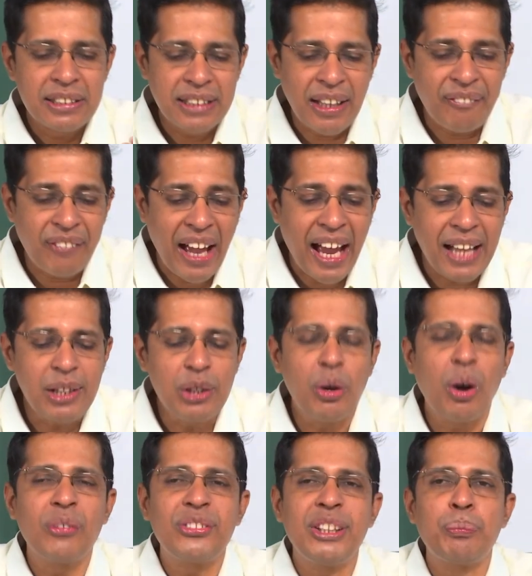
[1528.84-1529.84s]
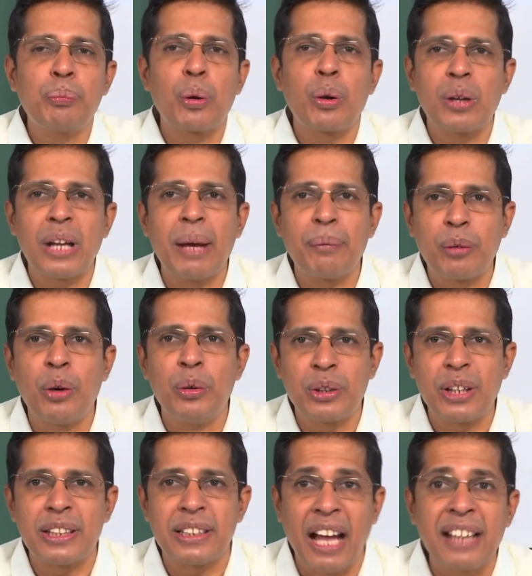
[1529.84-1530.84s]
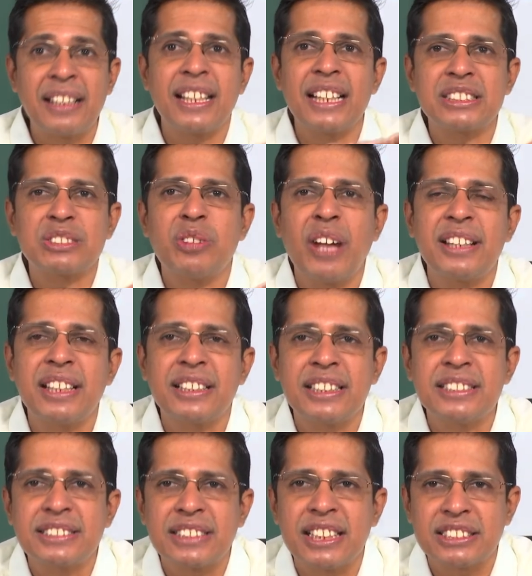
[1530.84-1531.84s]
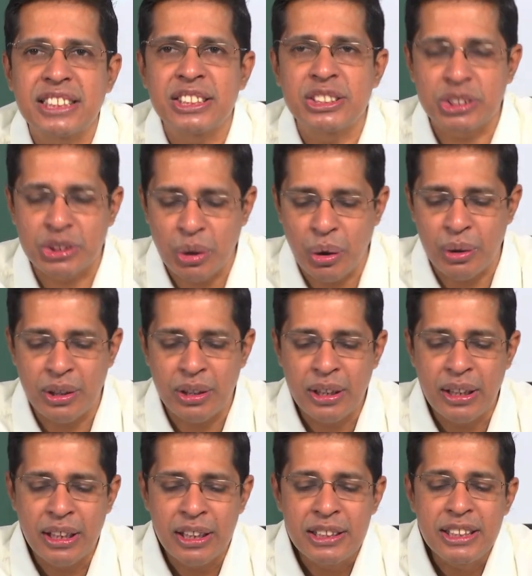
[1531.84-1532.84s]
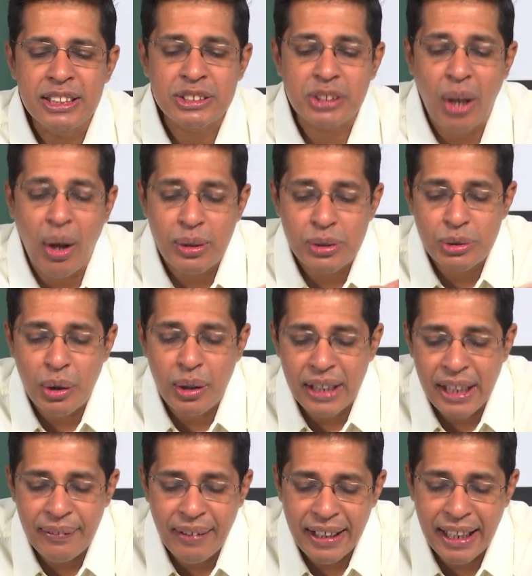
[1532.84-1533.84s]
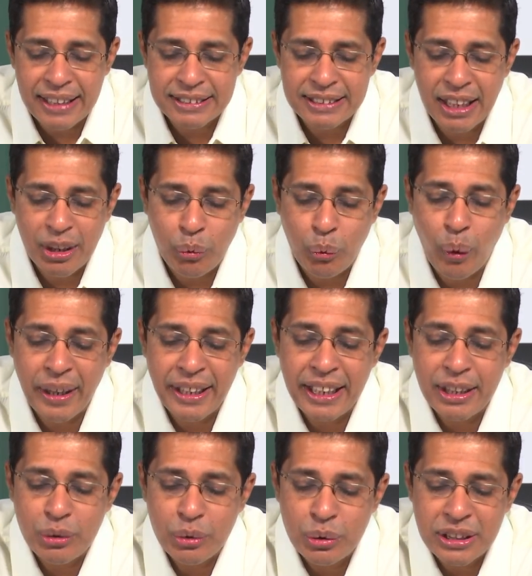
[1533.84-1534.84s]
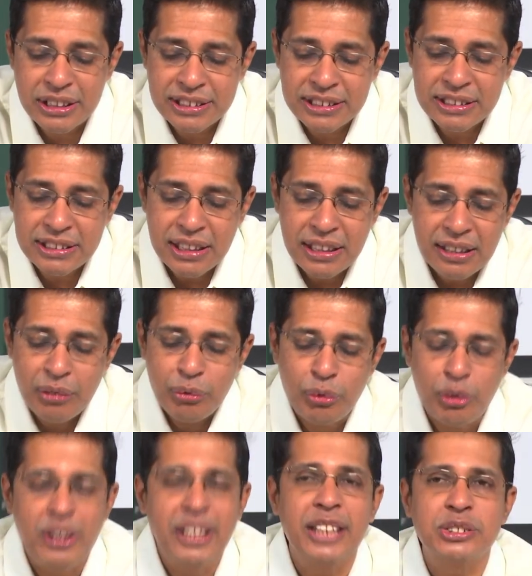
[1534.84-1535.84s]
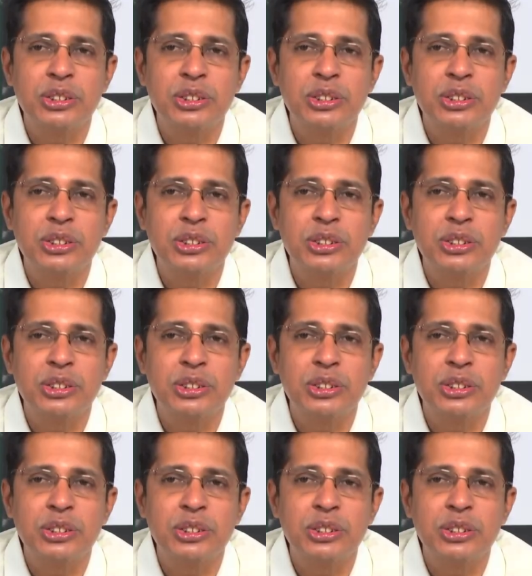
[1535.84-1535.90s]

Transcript: the value of the program counter, the address where that instruction is stored is also given as a query to this fully